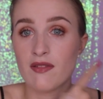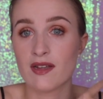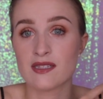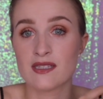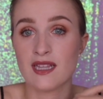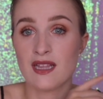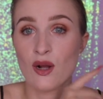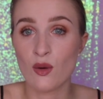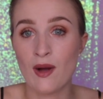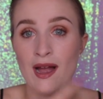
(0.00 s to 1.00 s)
the
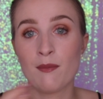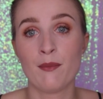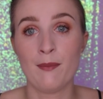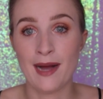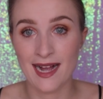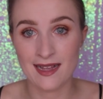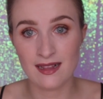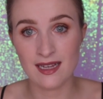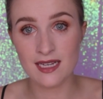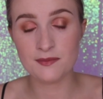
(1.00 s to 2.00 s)
concealer quite
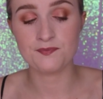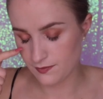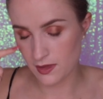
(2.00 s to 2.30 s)
badly.